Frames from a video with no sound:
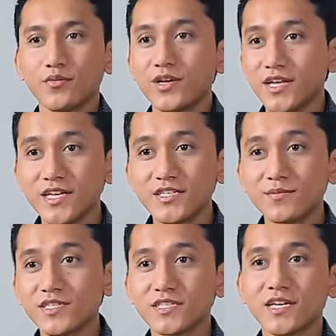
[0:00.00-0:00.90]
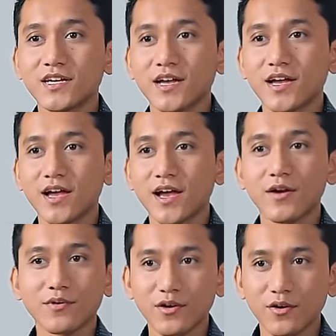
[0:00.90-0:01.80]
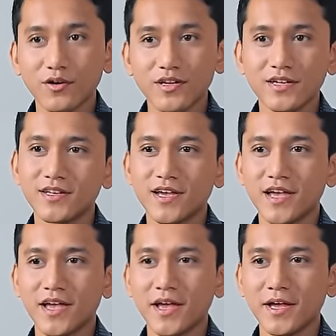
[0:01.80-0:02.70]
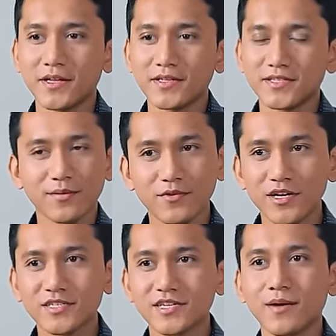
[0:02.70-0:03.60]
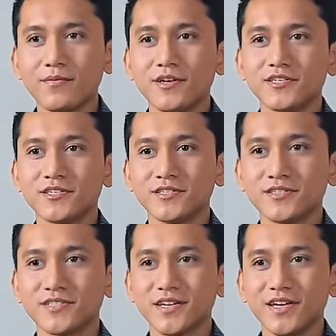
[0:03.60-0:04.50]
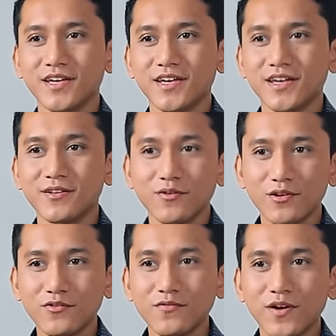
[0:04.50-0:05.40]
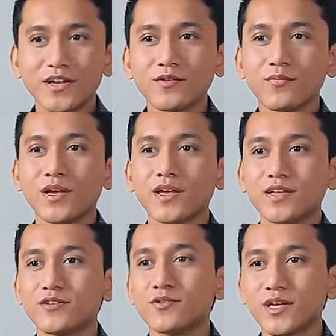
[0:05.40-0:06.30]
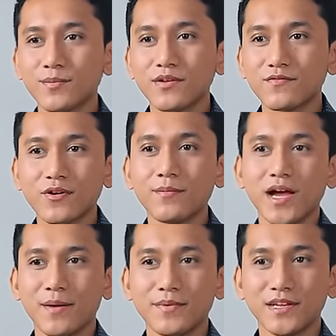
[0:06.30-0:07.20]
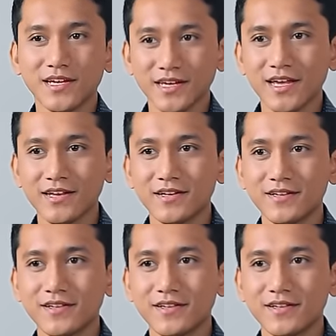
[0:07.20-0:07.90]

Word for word: With each mistake, I recorded it and summarized the aberrations in order to find a way to keep it from happening again.